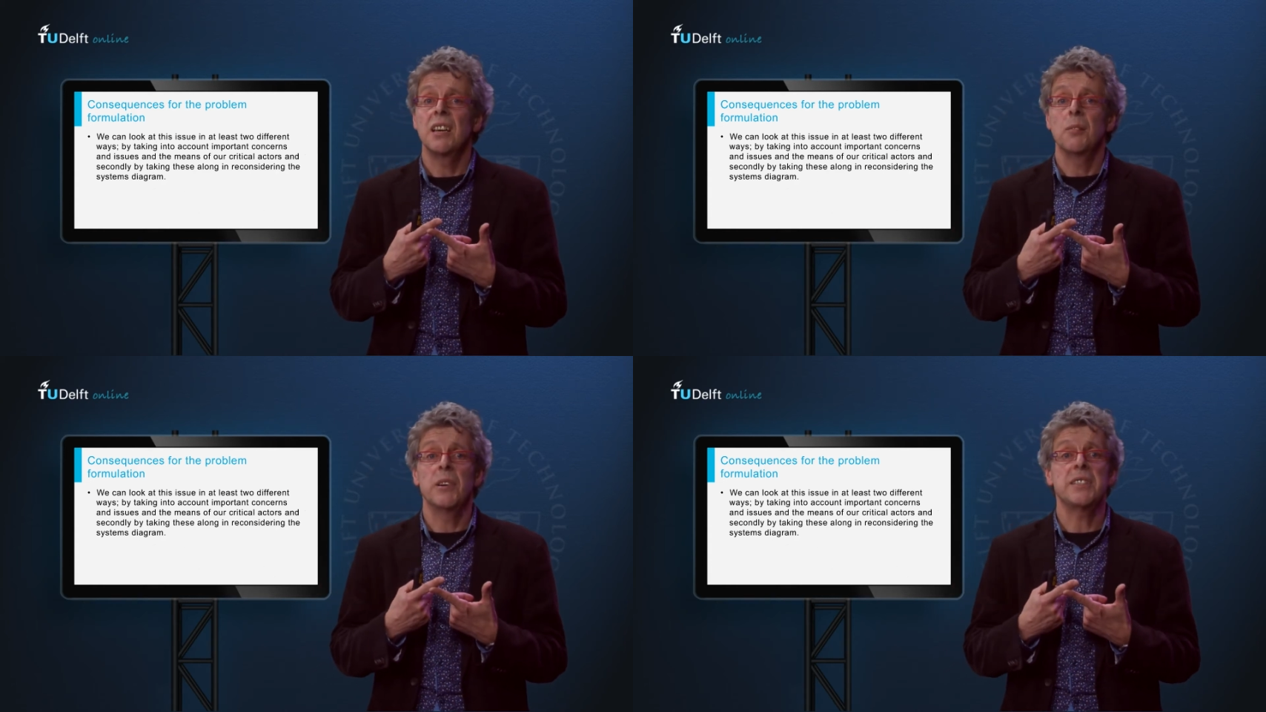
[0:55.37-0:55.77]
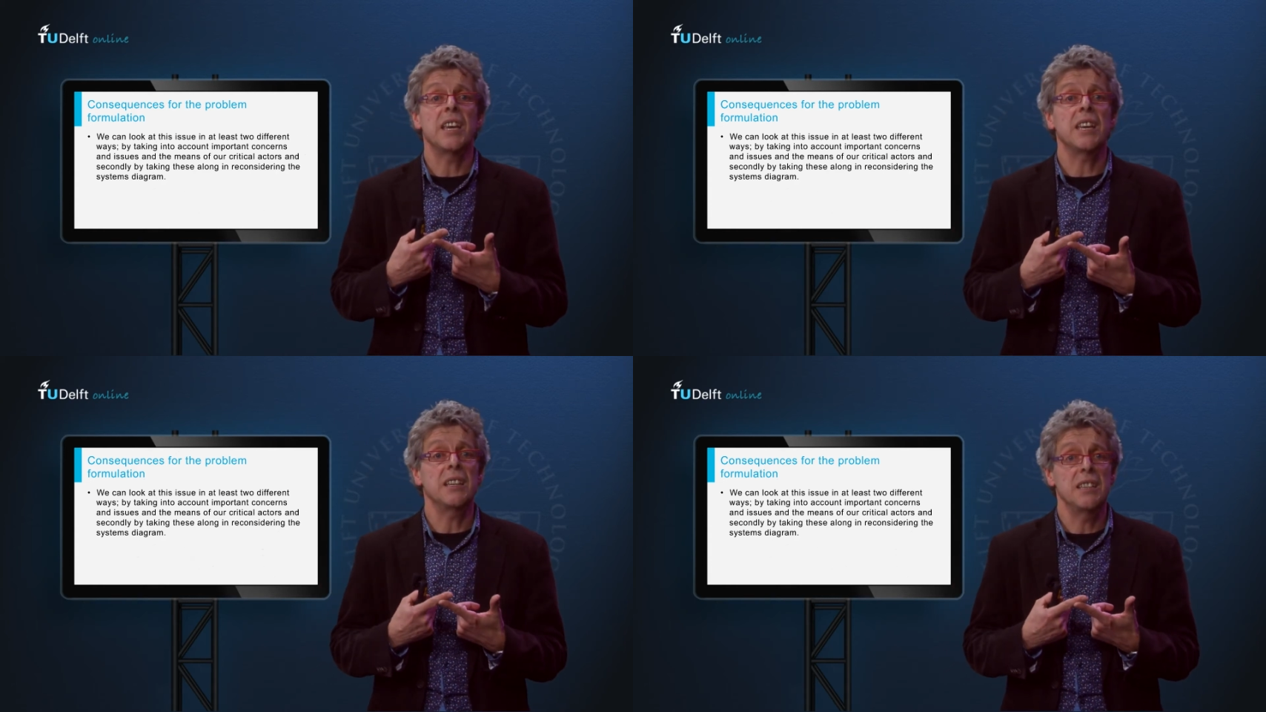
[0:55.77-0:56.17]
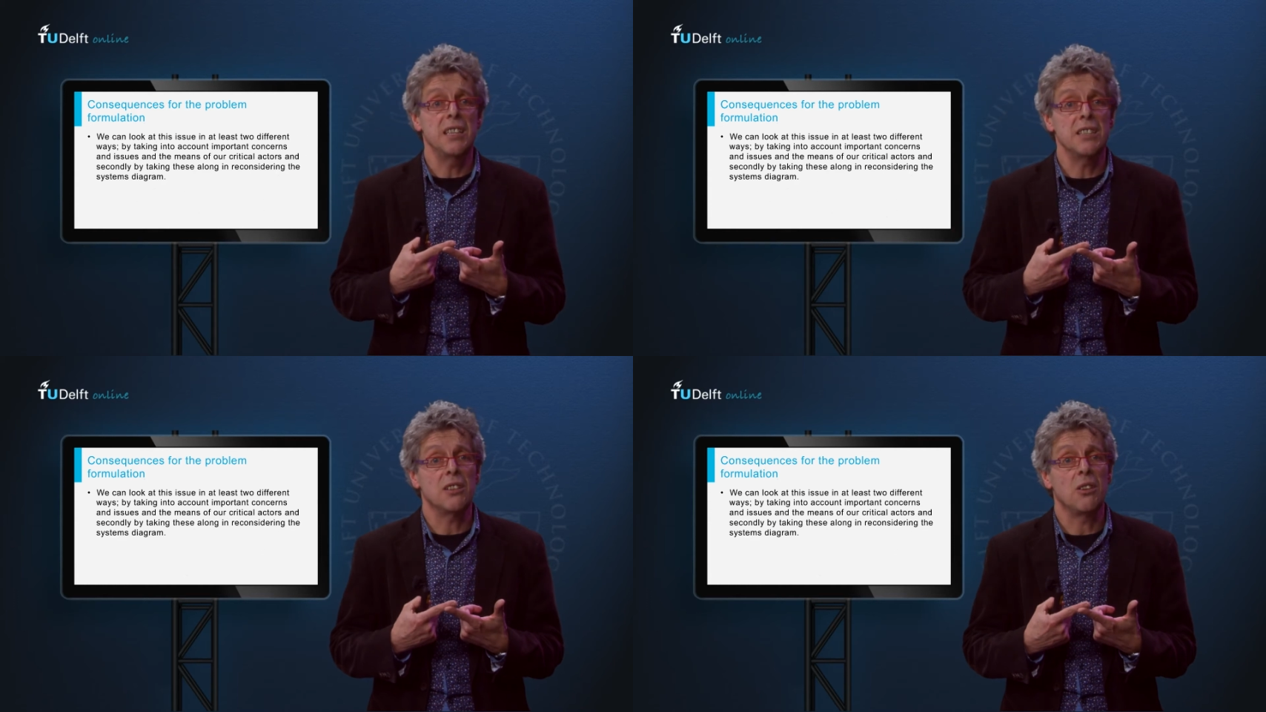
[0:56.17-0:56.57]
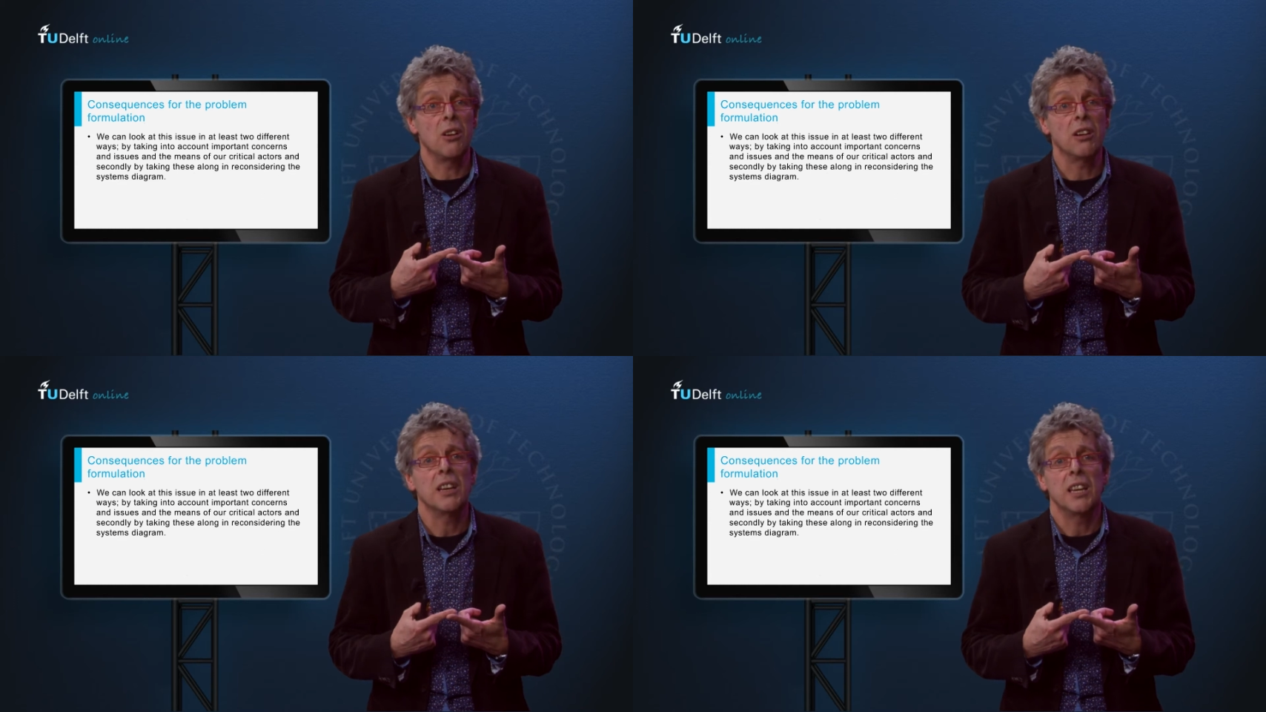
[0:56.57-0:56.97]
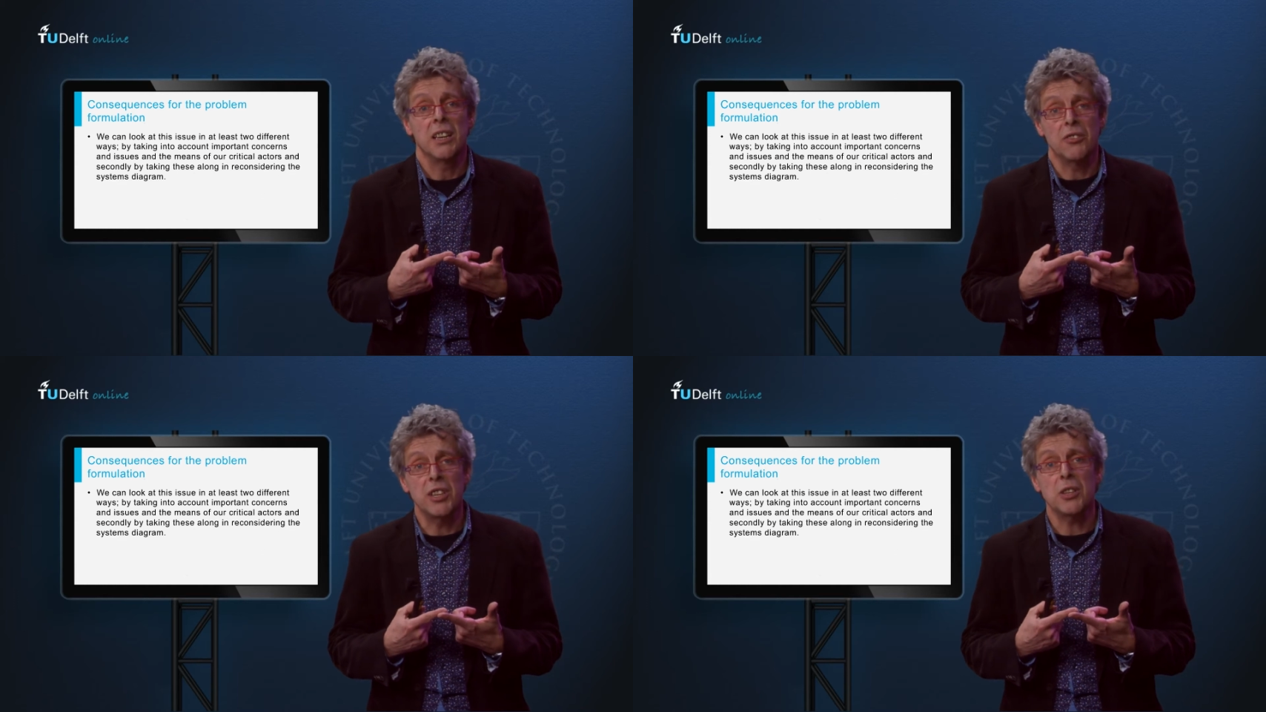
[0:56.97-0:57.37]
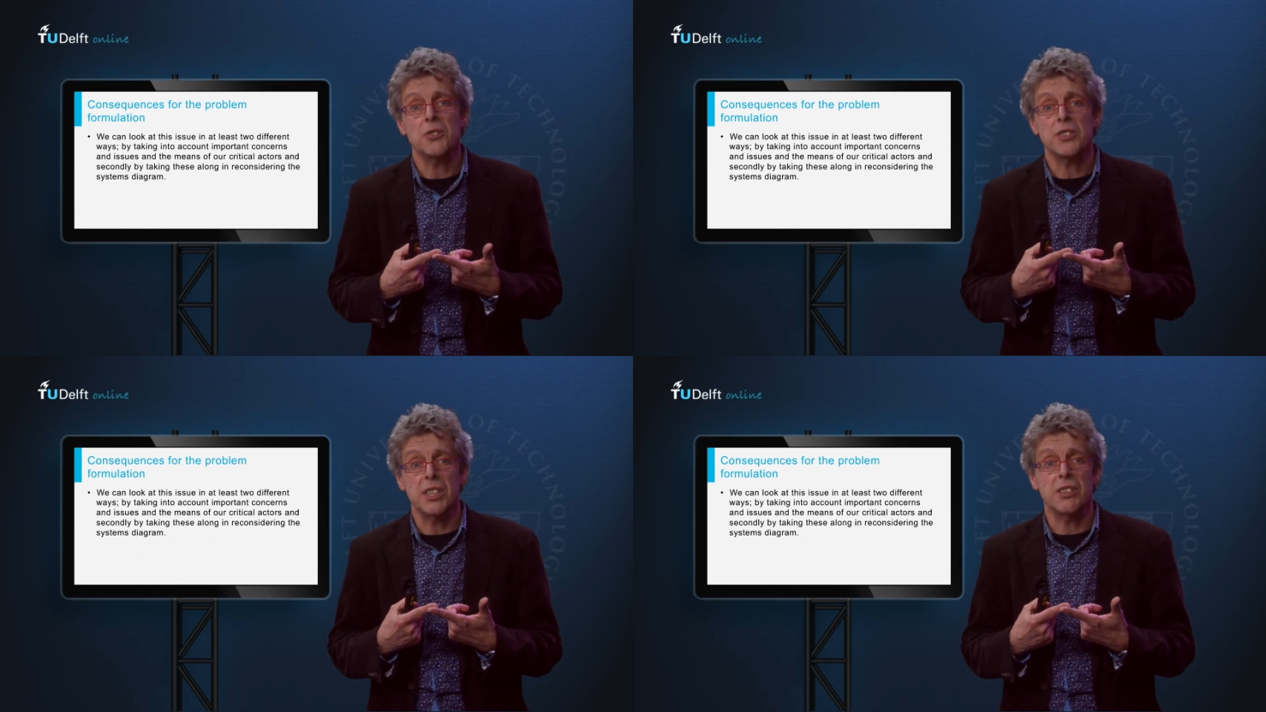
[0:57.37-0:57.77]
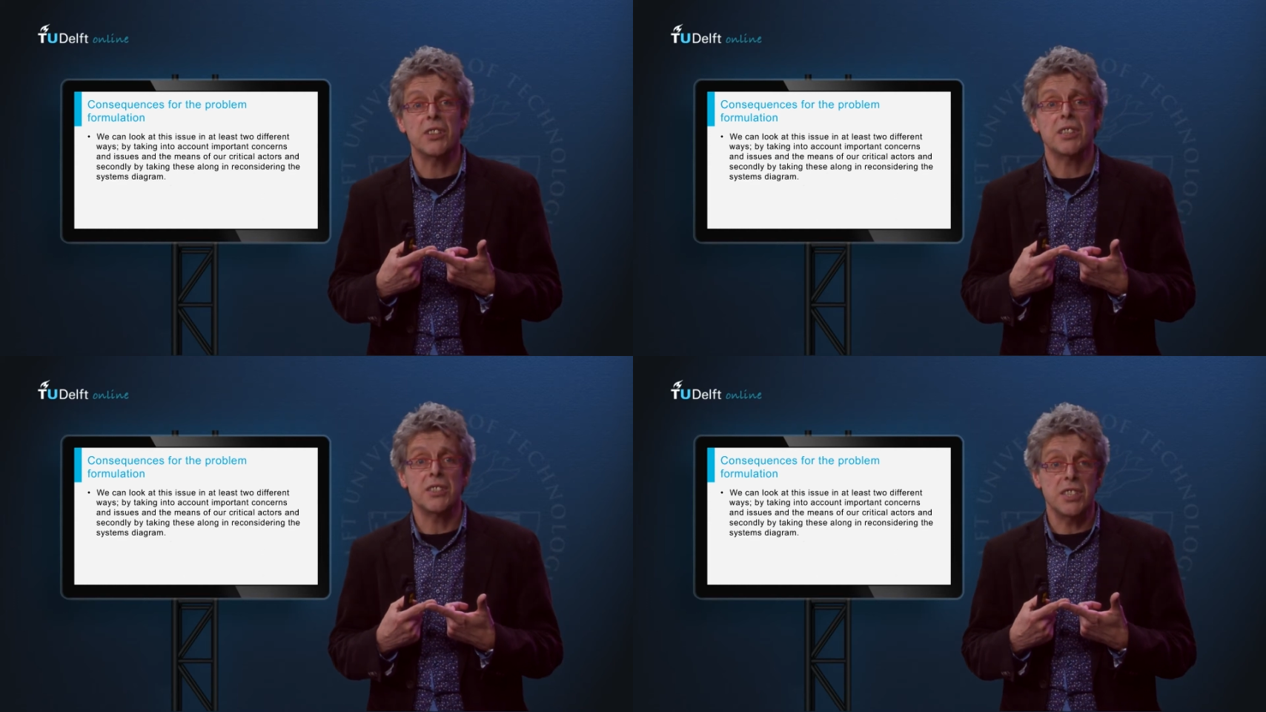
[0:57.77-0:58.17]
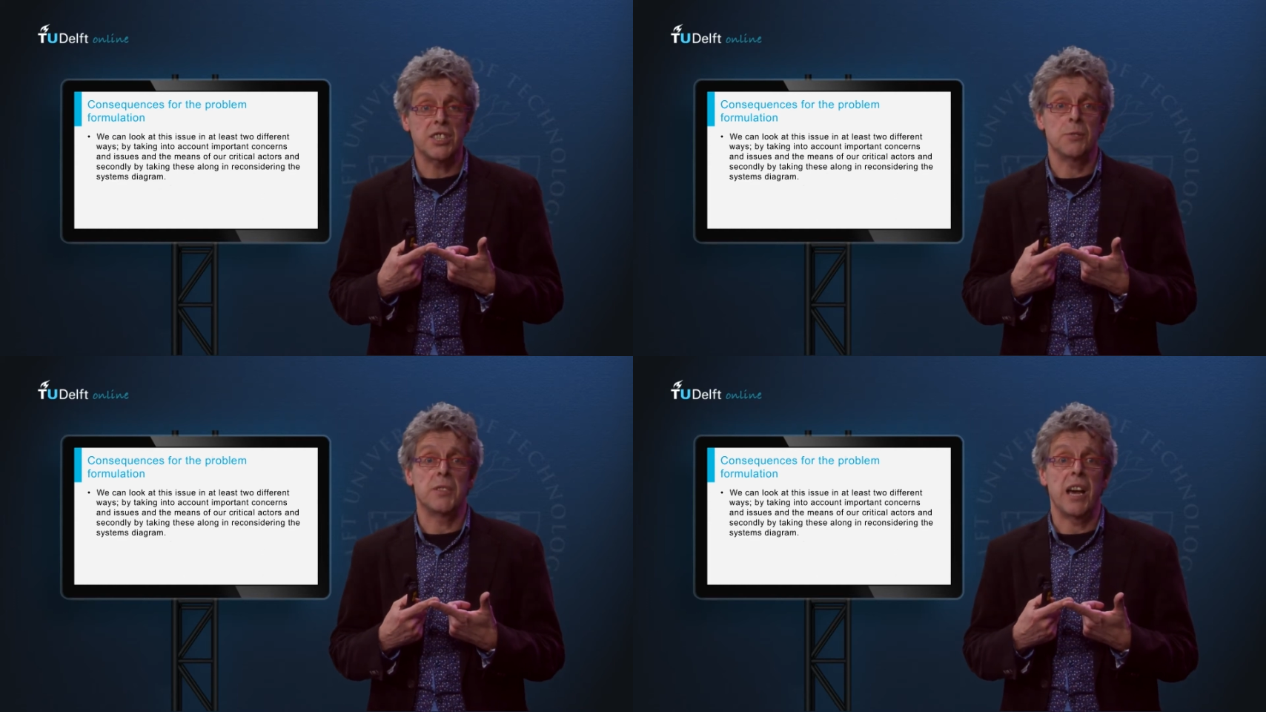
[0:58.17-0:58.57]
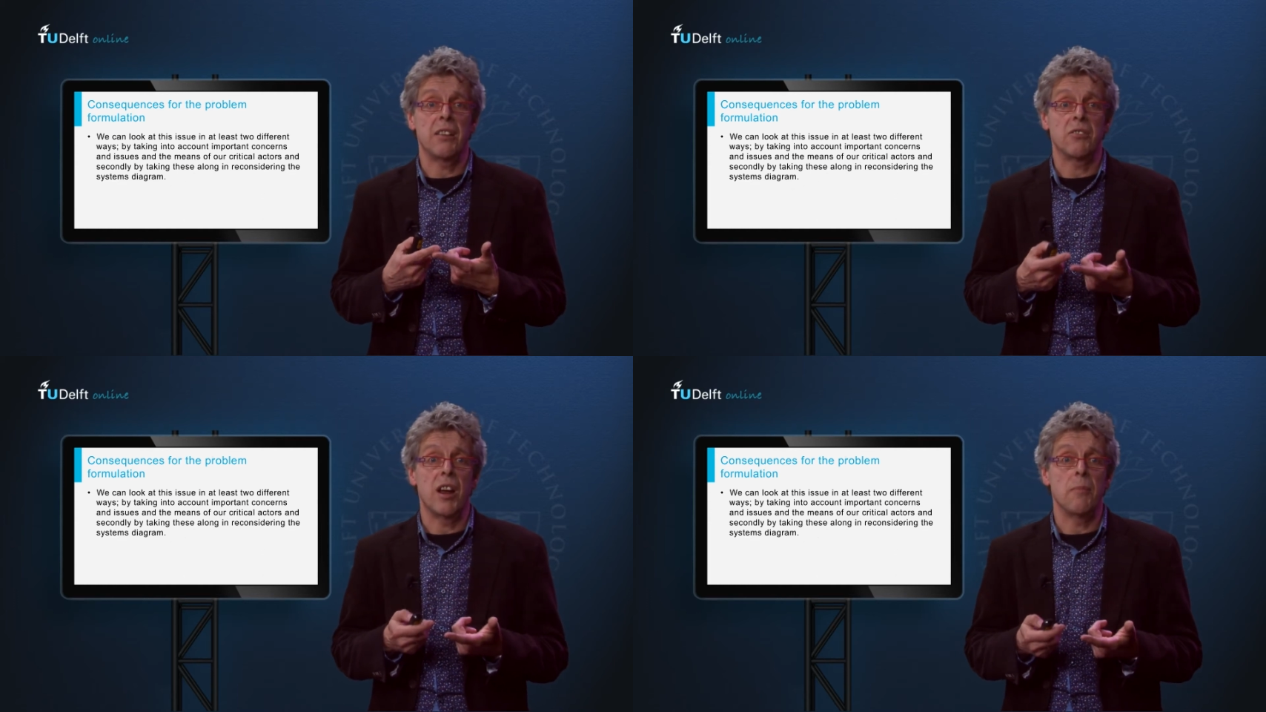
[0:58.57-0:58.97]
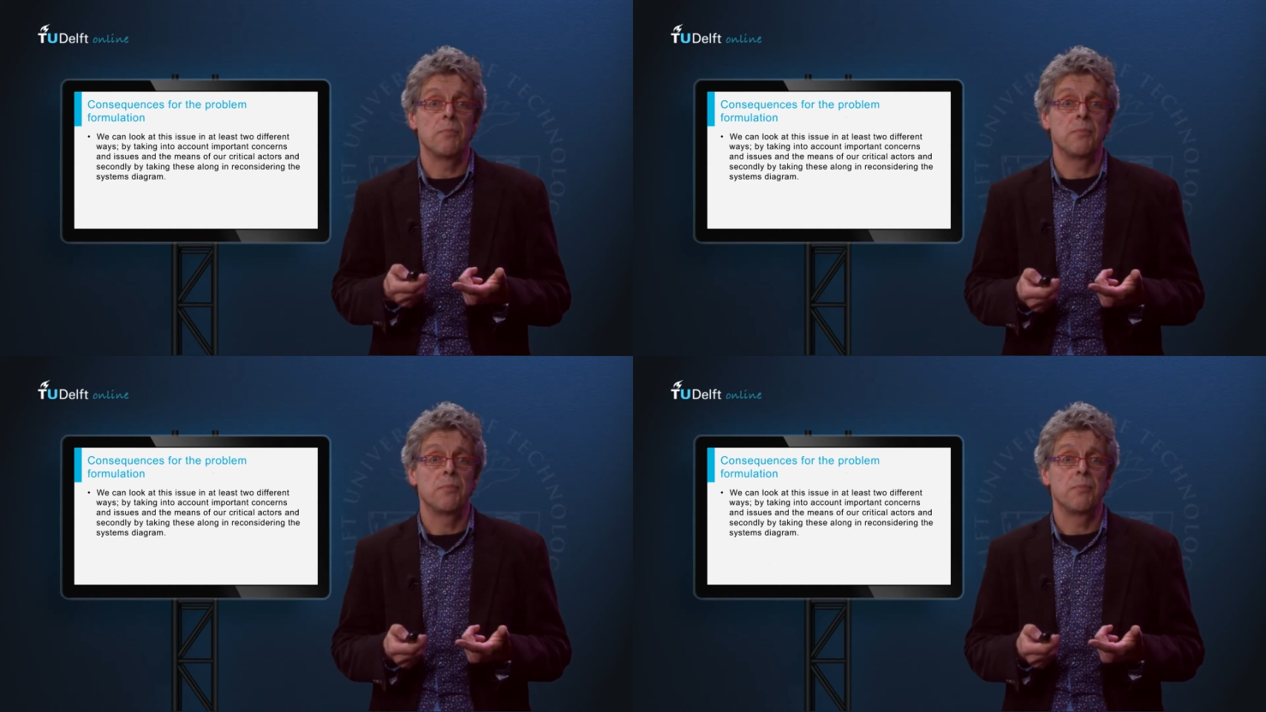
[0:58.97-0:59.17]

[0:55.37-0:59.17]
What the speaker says: by taking these along in reconsidering the systems diagram.